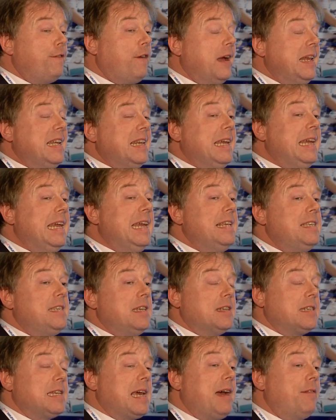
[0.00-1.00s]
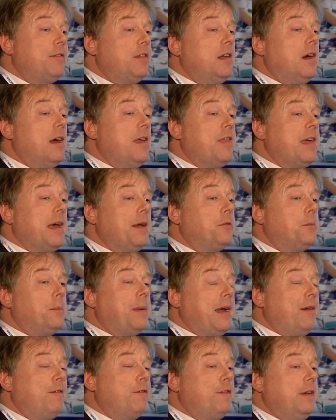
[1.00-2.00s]
find it easier to have the
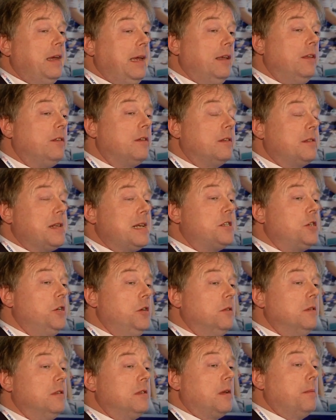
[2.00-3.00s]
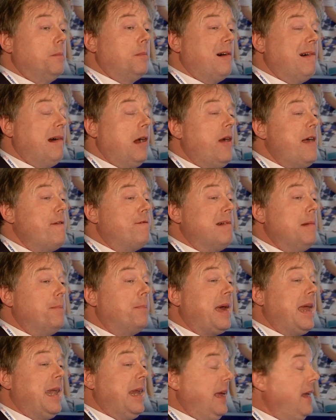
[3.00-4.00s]
£9,000 fees because their students can borrow every
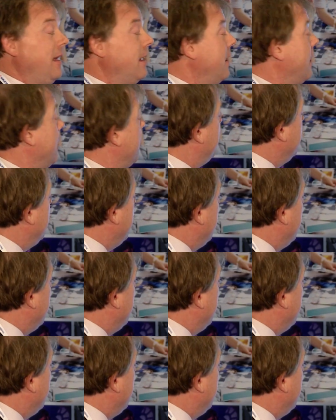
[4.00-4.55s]
penny of